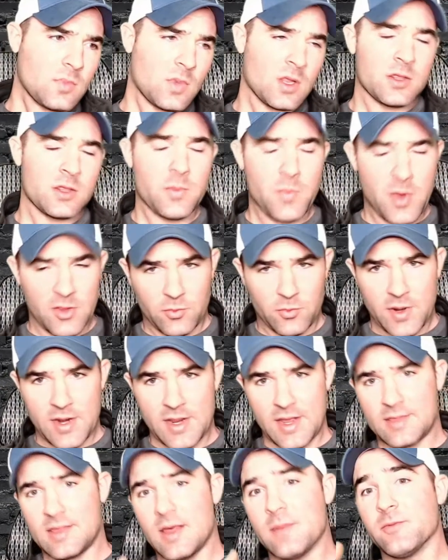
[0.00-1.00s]
the best way to
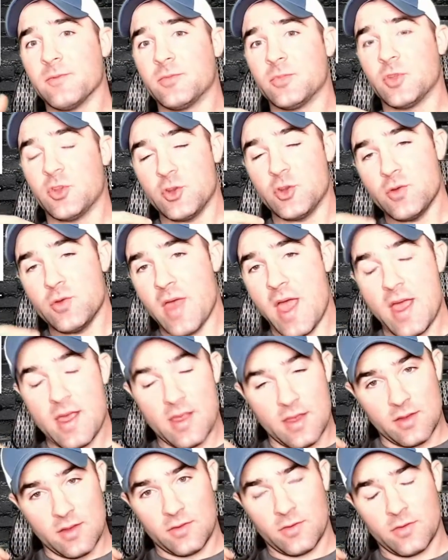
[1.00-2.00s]
get them to do that
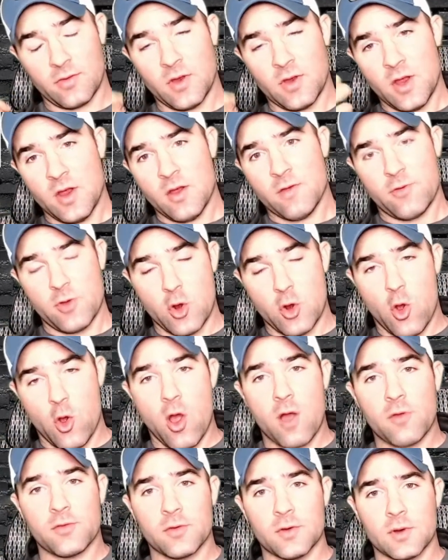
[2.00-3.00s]
is for you to
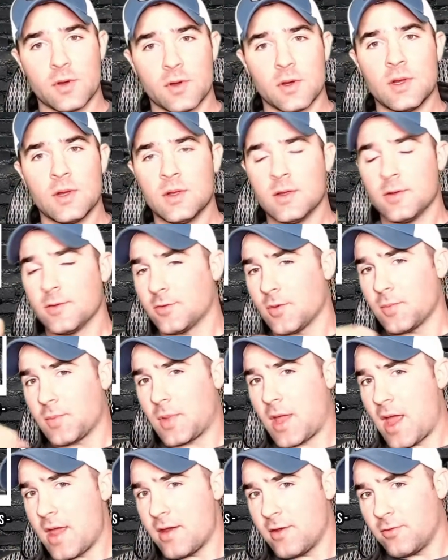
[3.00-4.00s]
offer some
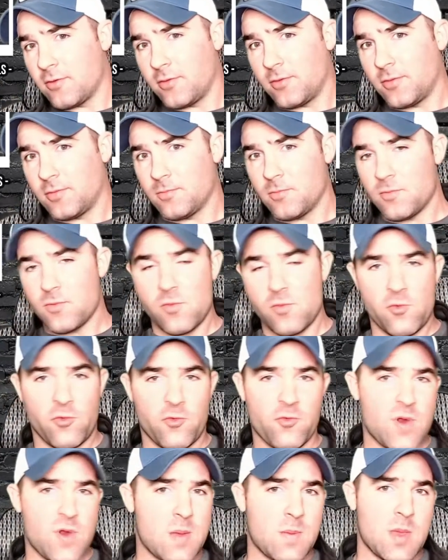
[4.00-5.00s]
kind of
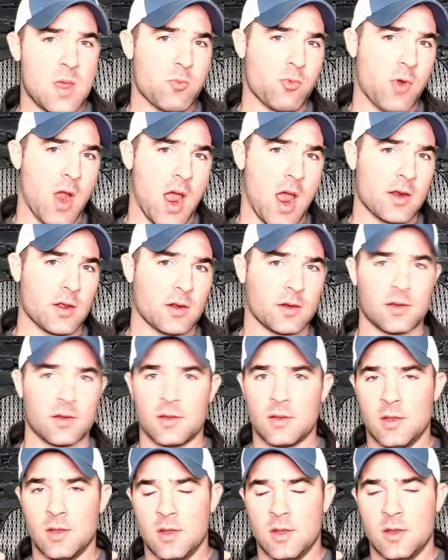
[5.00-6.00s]
freebie product
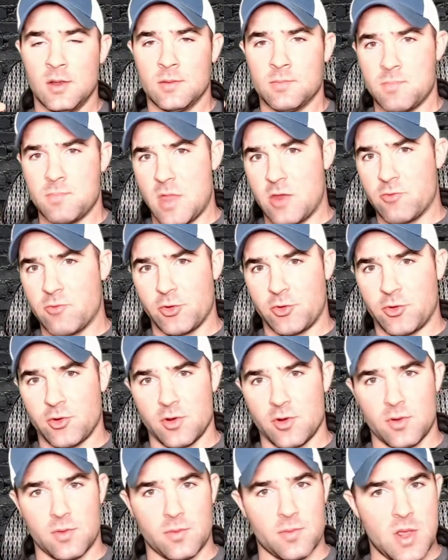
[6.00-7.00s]
in
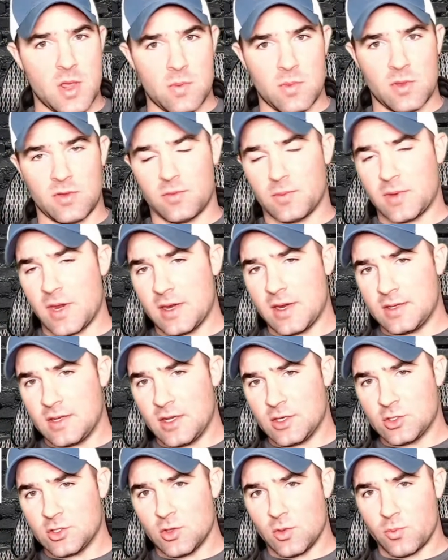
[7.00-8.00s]
return. Maybe it's some kind of
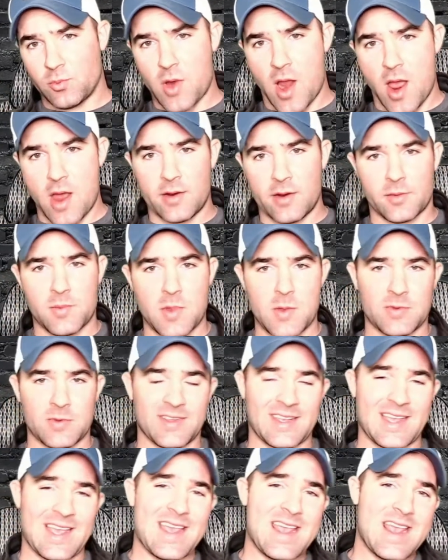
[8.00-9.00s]
digital product, maybe it's
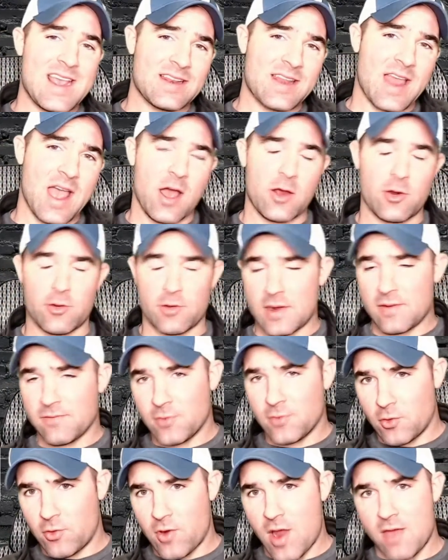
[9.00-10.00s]
like a handout or an
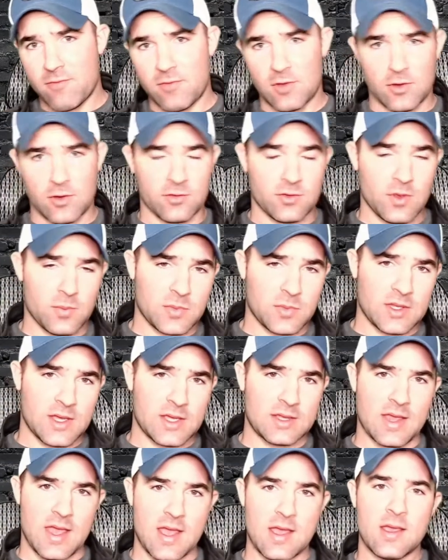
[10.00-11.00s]
infographic or something
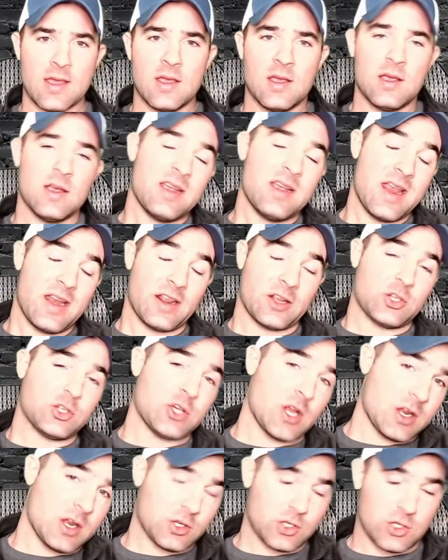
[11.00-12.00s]
like that in
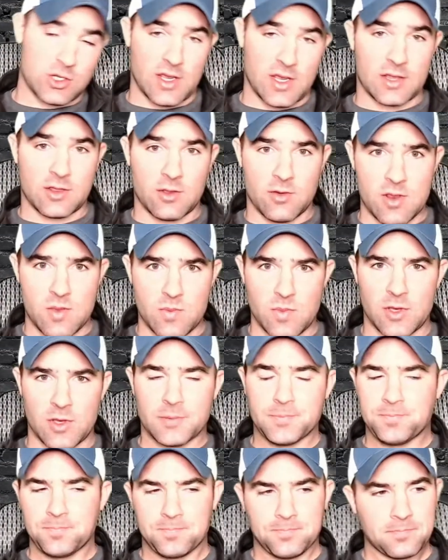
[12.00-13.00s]
exchange to get their email.
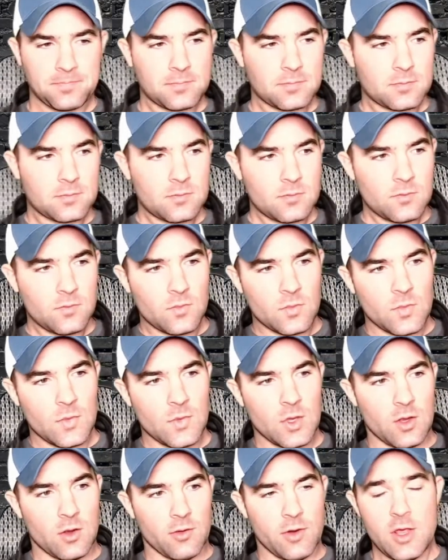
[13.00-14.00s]

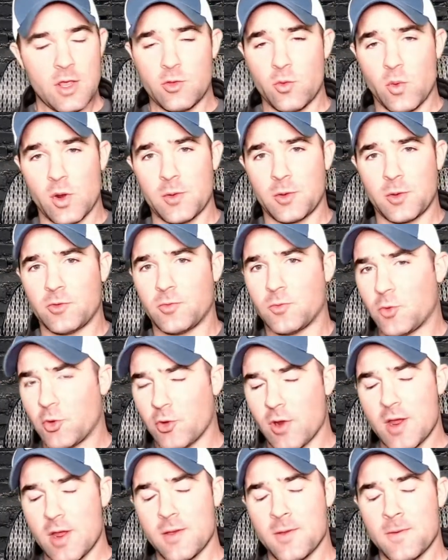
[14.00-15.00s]
All right, you want to create